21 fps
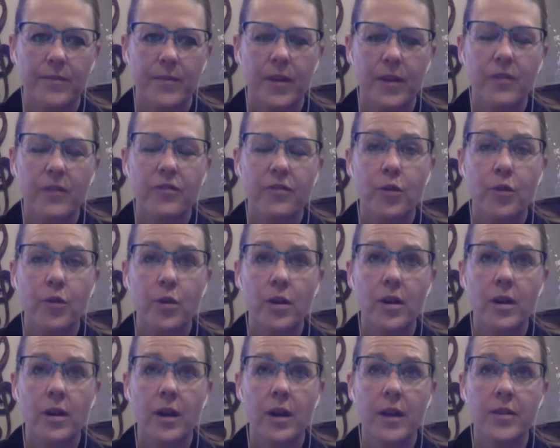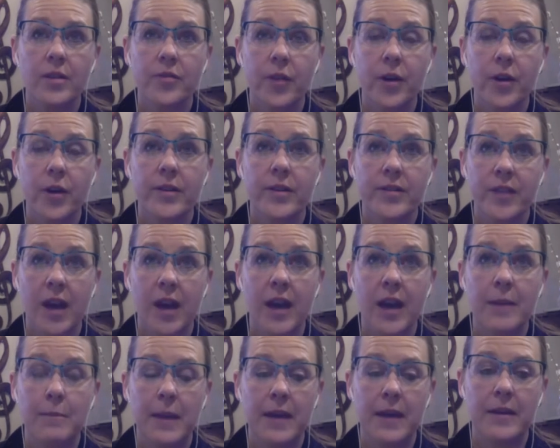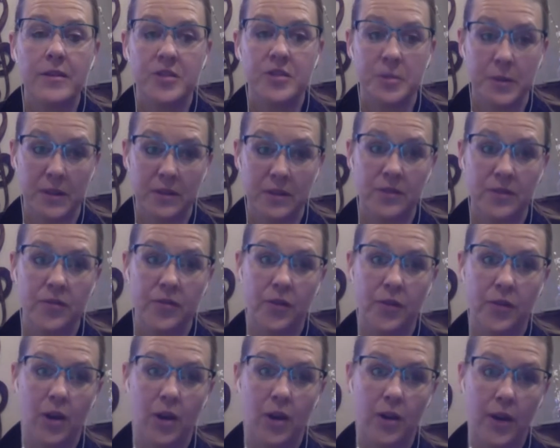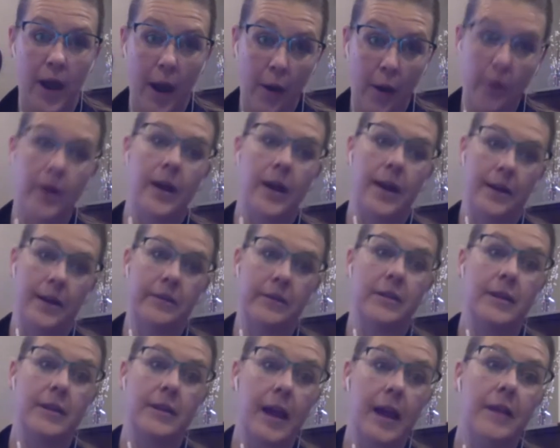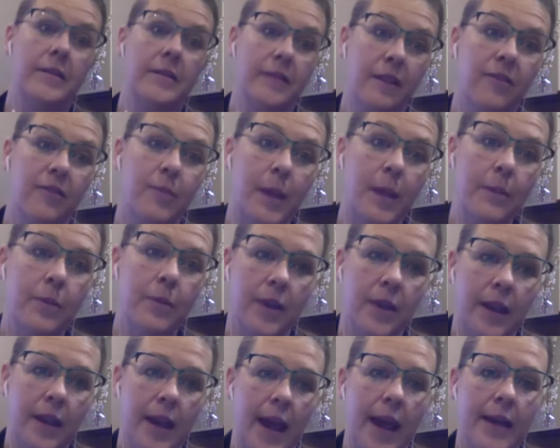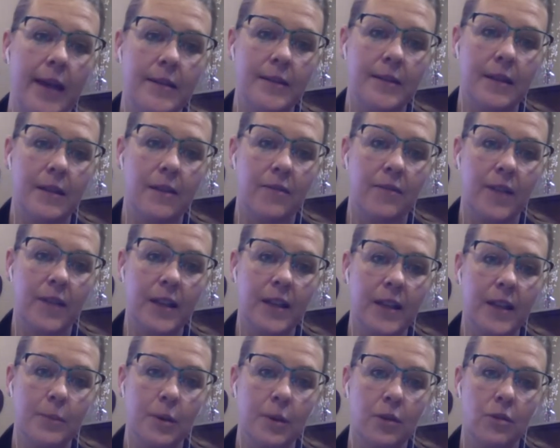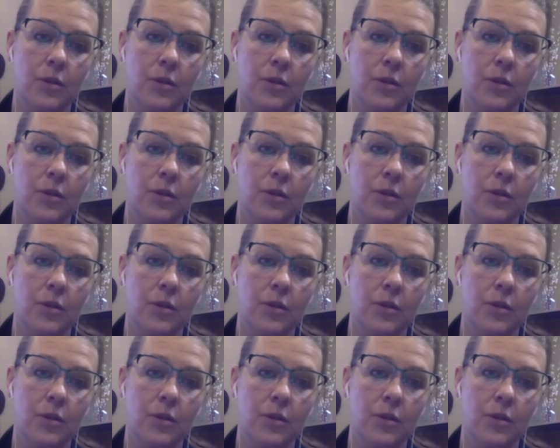For as far as time management on our end, yes. If people can ask in the Facebook group,